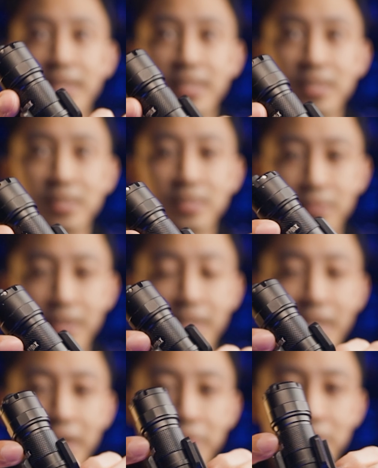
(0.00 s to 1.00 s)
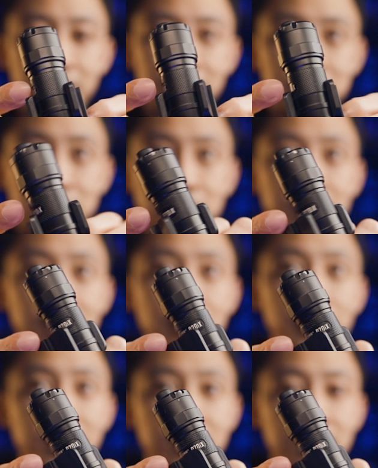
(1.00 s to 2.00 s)
here, right, and carry around on a daily
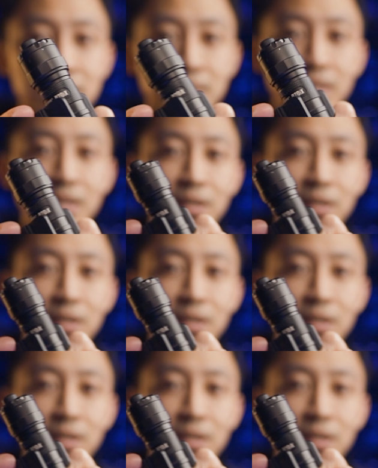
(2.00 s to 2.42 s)
basis.